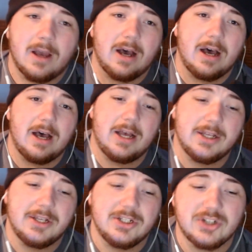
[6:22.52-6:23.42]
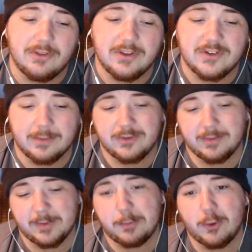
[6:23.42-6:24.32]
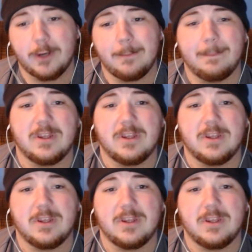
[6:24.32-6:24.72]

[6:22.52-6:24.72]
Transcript: show this some support,